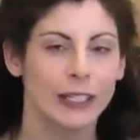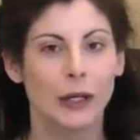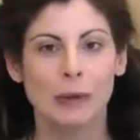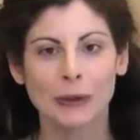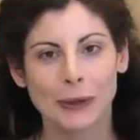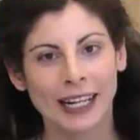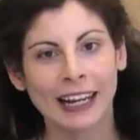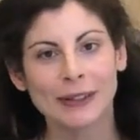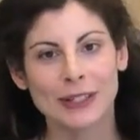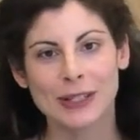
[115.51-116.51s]
No more
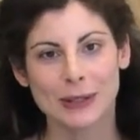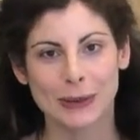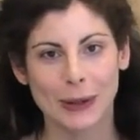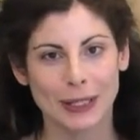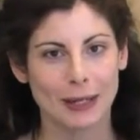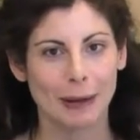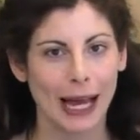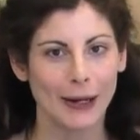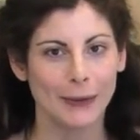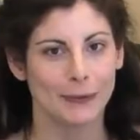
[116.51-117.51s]
running out to the store to
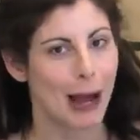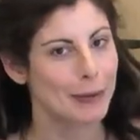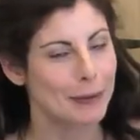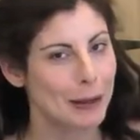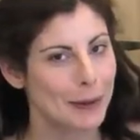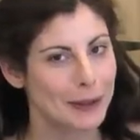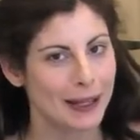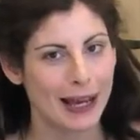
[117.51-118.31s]
buy wrapping paper at the